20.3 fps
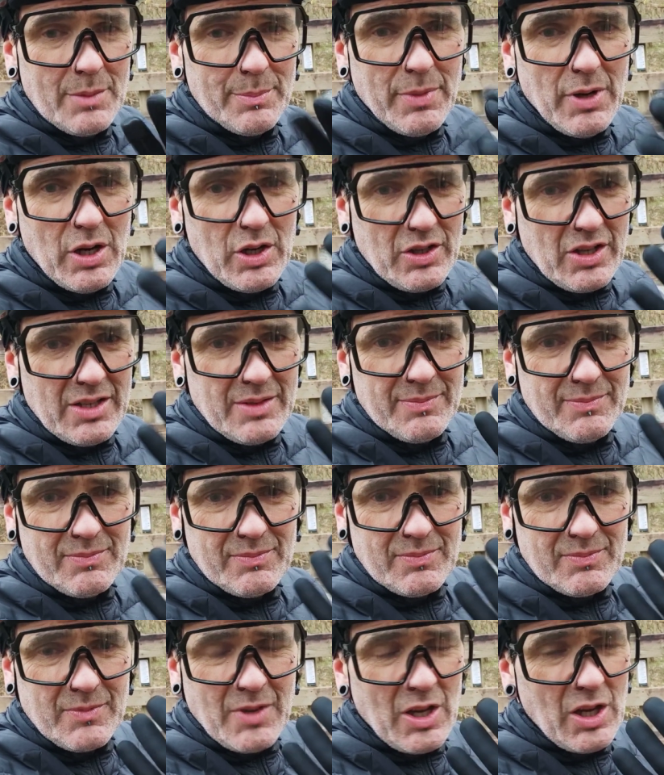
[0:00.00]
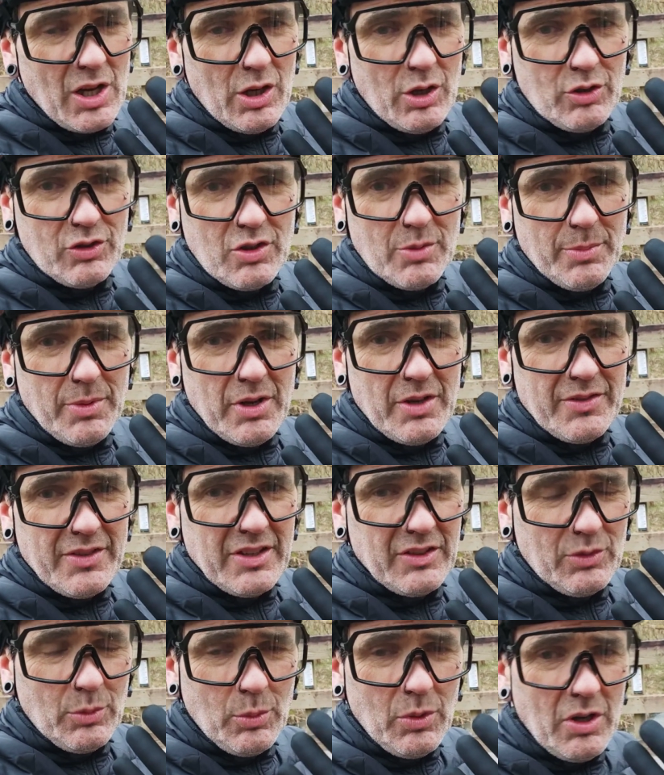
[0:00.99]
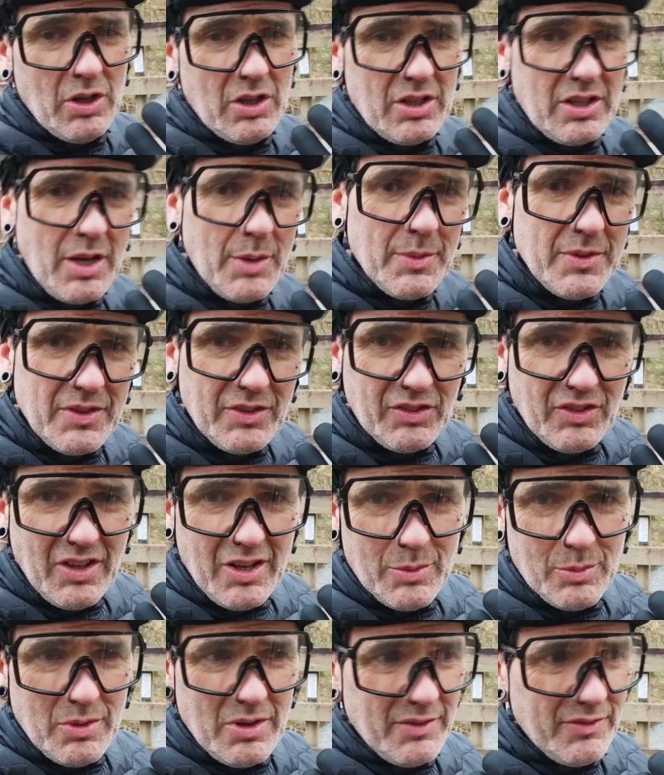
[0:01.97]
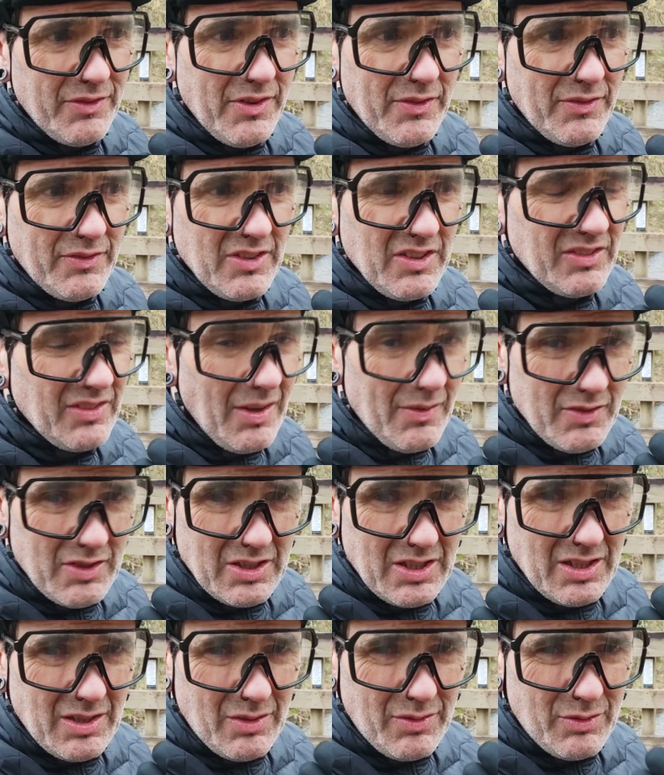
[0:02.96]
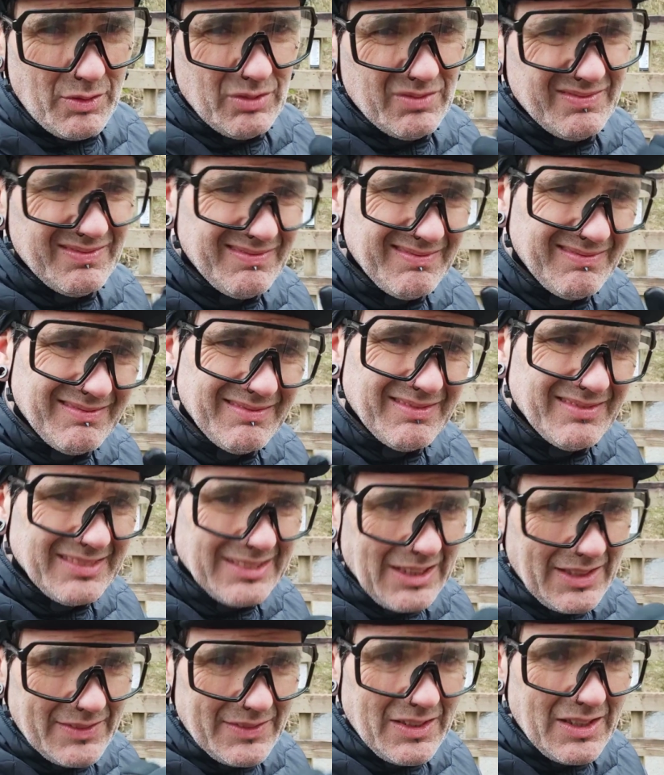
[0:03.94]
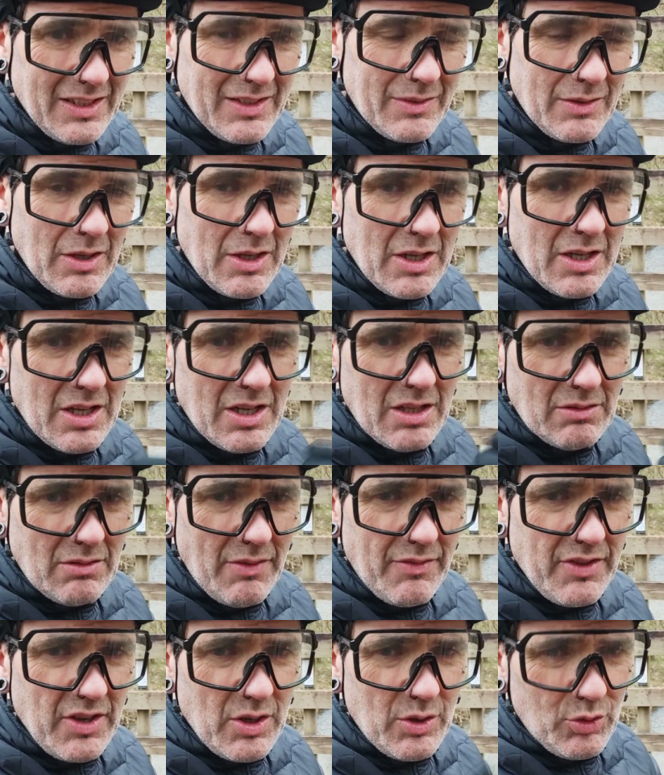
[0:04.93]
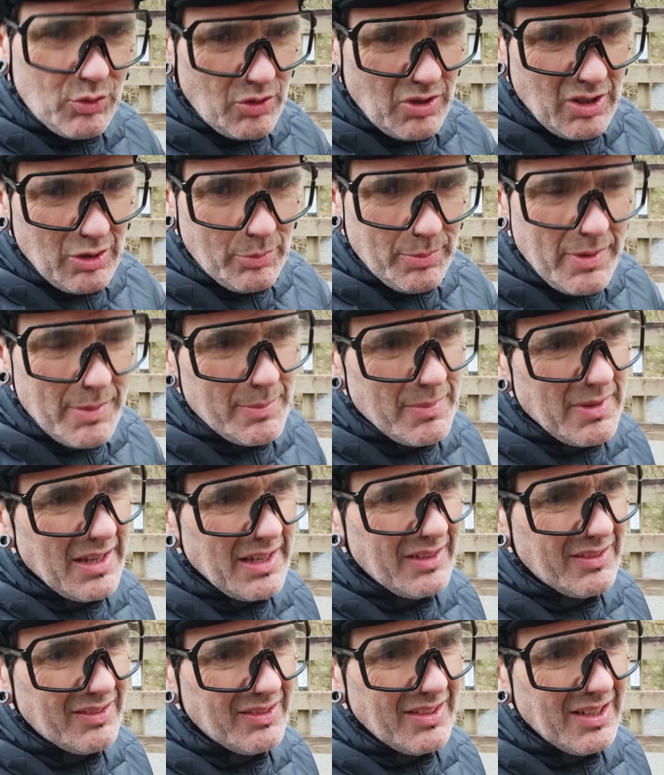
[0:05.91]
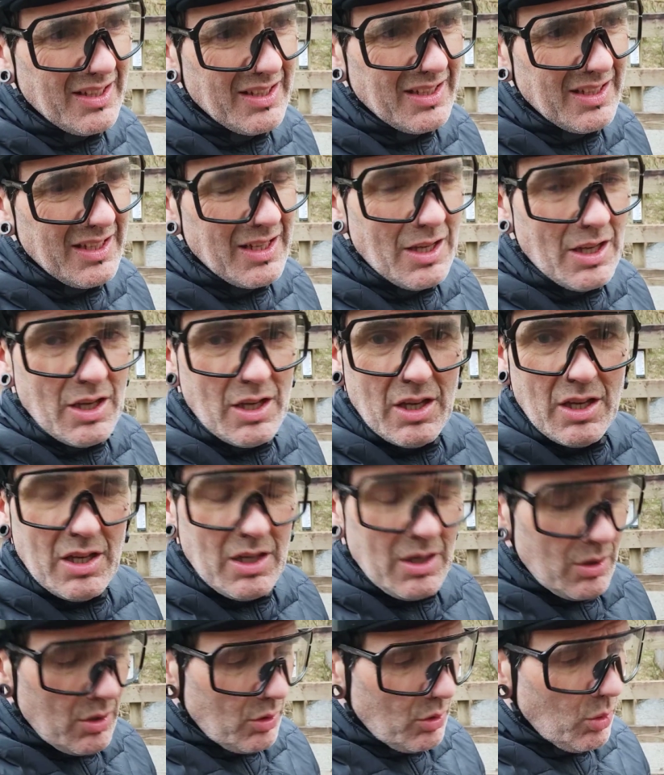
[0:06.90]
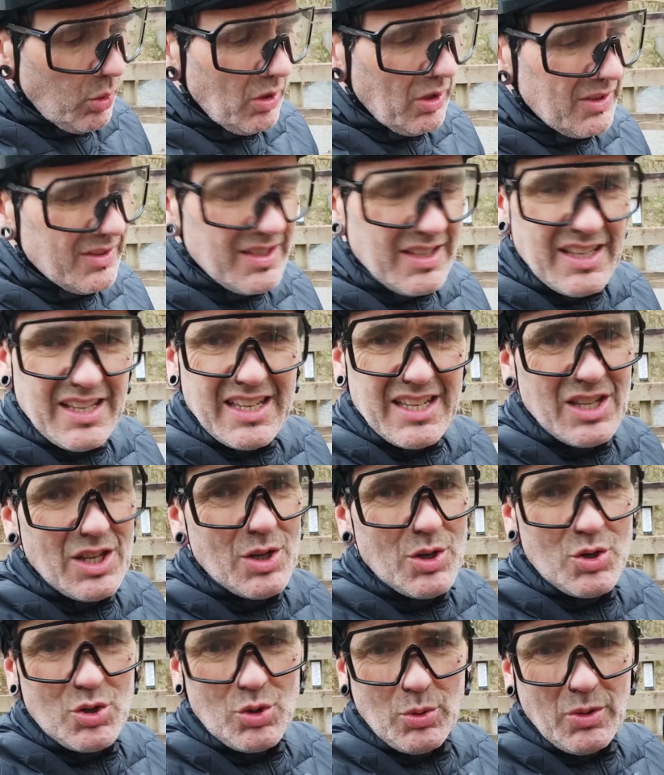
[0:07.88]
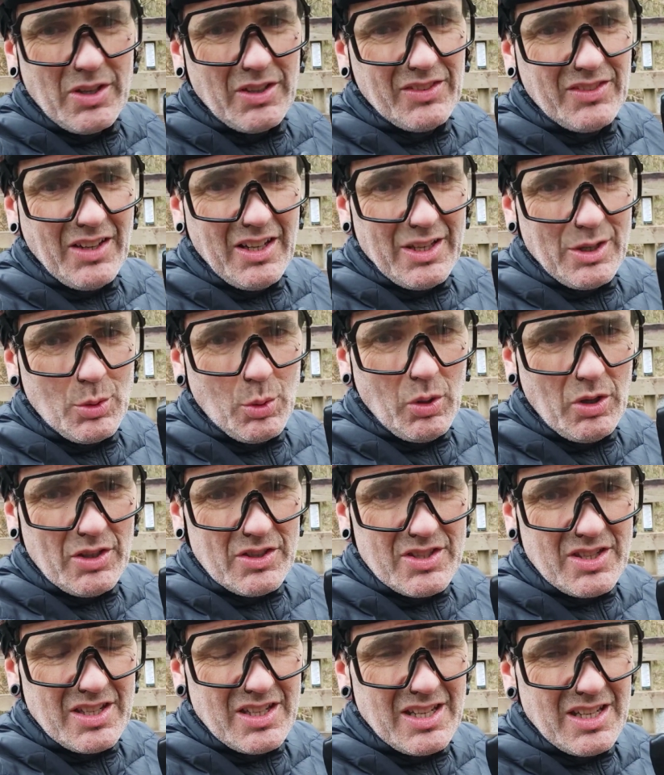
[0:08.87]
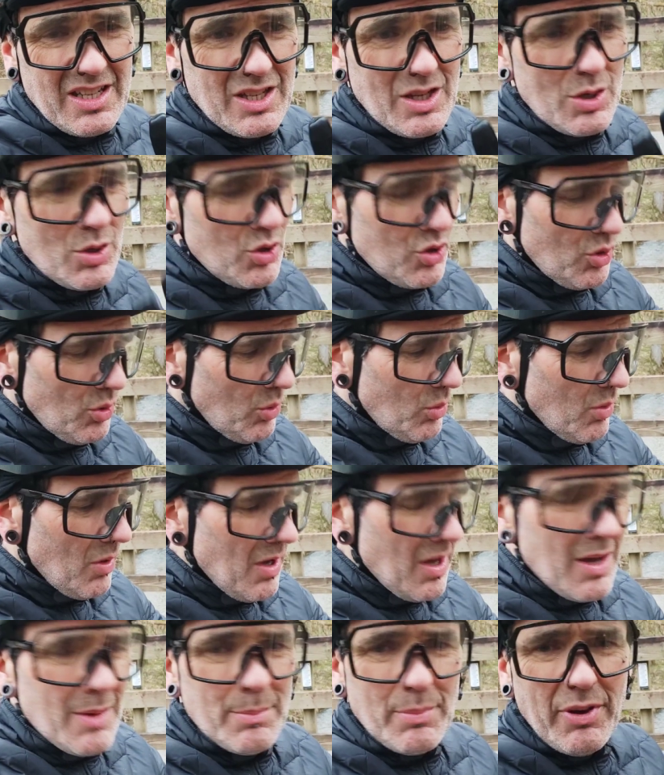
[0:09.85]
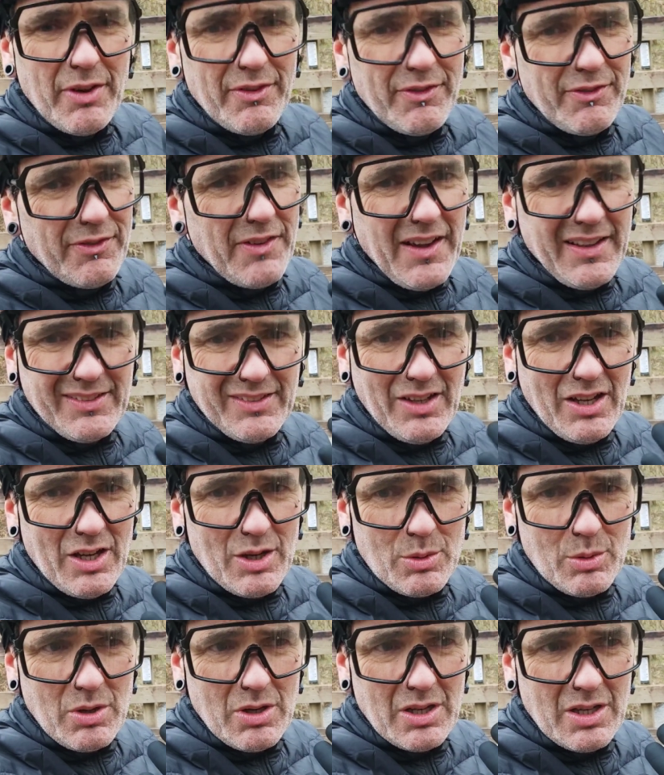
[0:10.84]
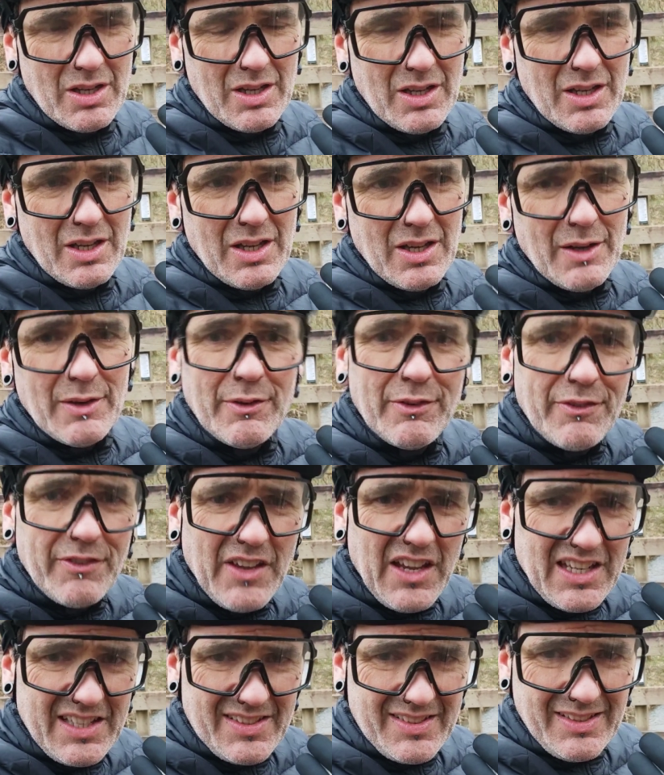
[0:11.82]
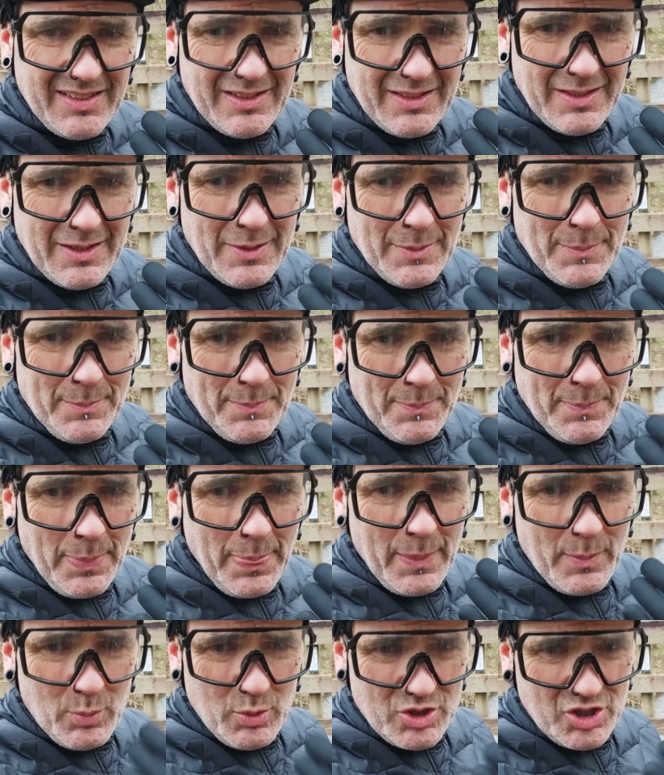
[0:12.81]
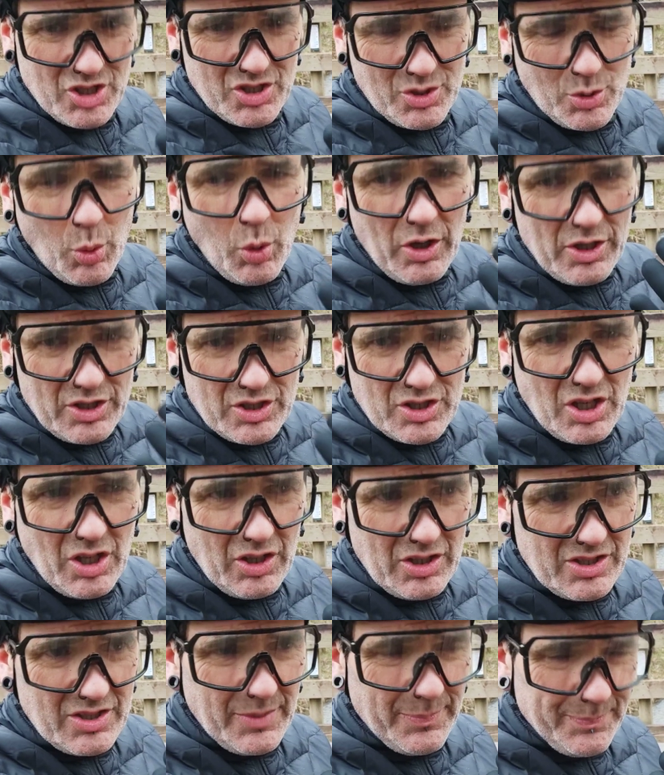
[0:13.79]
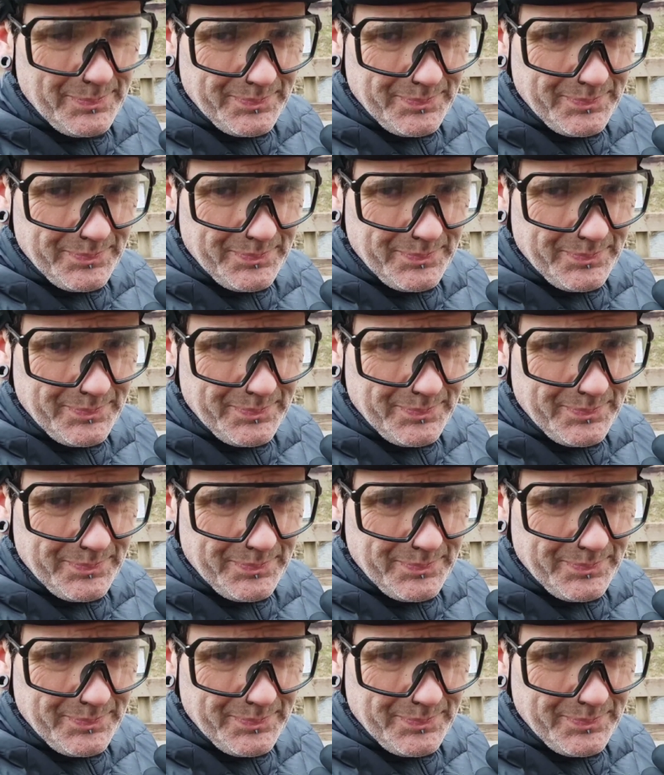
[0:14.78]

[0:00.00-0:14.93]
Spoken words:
Bargain. I looked at buying these a while ago in the sale at 57 and I thought, don't know. Reviews were a little bit mixed. Quality, usual Castelli quality, usual Perfetto fit, which is quite tight.